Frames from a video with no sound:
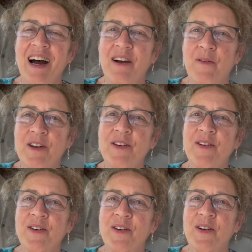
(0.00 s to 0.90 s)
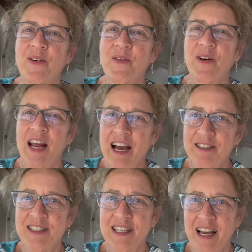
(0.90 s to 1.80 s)
I wonder what
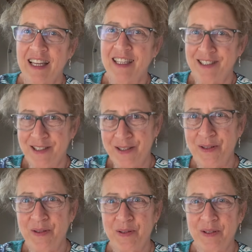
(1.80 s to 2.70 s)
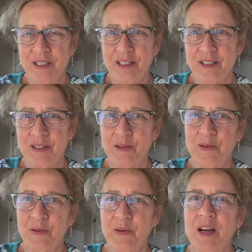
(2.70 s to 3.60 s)
else I can do
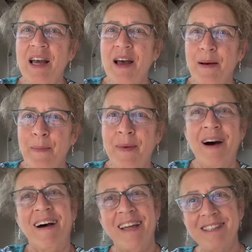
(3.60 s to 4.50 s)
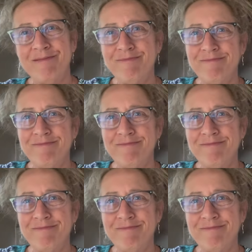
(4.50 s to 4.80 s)
to my